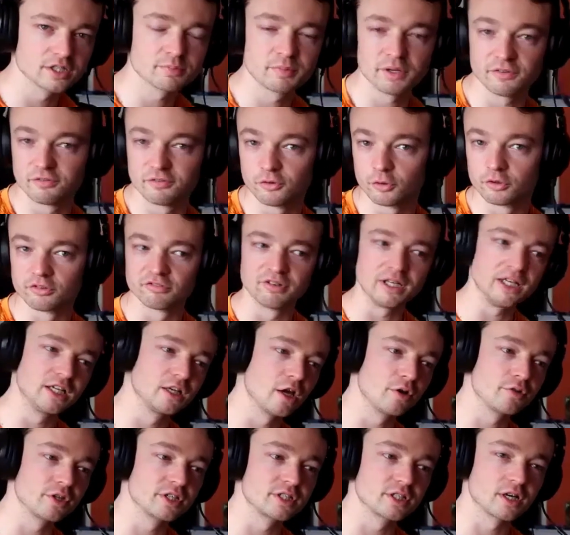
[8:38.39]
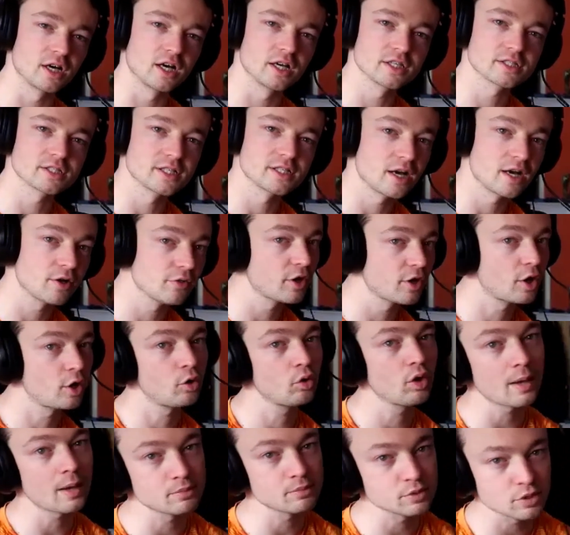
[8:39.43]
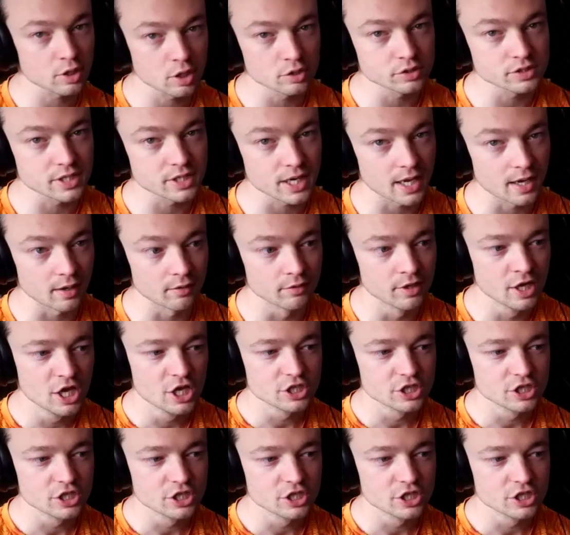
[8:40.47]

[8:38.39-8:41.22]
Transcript: But if you reload the task, now the whole app slows down.